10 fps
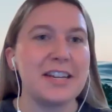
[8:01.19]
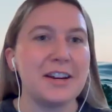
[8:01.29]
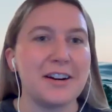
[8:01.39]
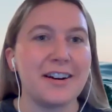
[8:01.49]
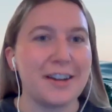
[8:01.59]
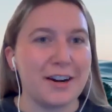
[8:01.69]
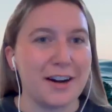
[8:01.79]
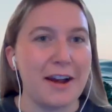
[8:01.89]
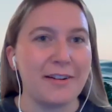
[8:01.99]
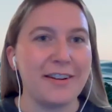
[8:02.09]

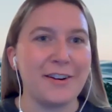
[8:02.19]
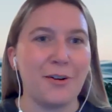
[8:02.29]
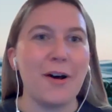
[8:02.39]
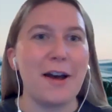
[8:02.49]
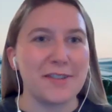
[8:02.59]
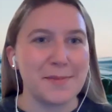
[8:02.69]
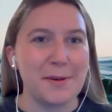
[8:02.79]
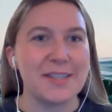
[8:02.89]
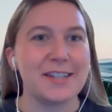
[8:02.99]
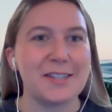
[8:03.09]
Your whole house
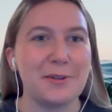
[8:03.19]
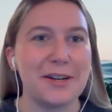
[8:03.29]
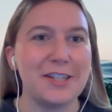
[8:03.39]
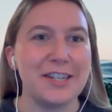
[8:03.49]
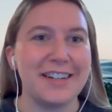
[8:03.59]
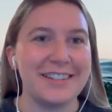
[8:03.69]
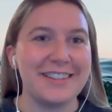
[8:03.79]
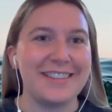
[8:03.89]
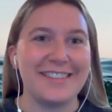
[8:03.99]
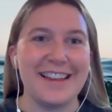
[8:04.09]
smells like sewage, and
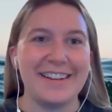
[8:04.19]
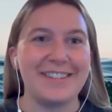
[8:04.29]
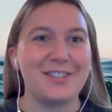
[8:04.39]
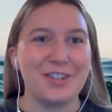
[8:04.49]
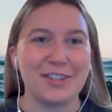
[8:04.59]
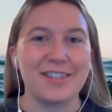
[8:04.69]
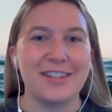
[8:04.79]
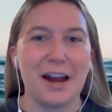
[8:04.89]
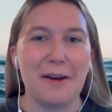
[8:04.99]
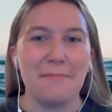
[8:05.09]
it's
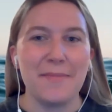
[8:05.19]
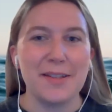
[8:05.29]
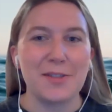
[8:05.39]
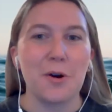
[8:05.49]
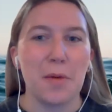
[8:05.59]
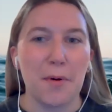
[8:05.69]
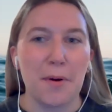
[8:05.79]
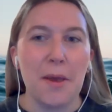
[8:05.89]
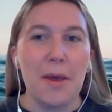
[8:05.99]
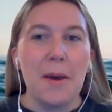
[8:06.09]
just it's
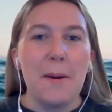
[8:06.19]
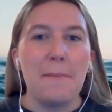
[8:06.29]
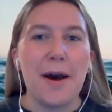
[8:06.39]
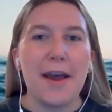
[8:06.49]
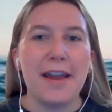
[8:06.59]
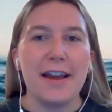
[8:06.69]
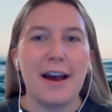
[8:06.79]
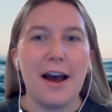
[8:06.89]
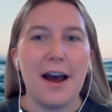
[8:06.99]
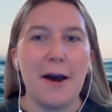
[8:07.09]
horrible. But
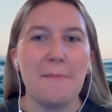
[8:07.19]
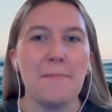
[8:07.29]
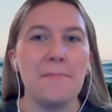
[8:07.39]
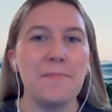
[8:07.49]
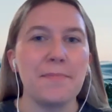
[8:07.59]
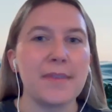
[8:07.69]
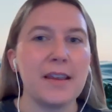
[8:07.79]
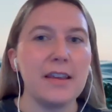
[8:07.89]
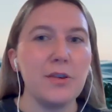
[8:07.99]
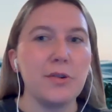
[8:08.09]

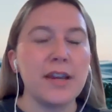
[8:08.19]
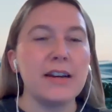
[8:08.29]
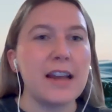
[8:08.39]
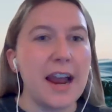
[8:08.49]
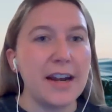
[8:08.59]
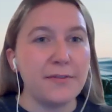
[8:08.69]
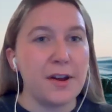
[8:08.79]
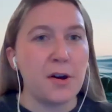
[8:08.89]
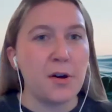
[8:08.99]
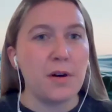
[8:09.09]
you can kind of
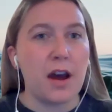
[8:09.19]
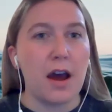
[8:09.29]
know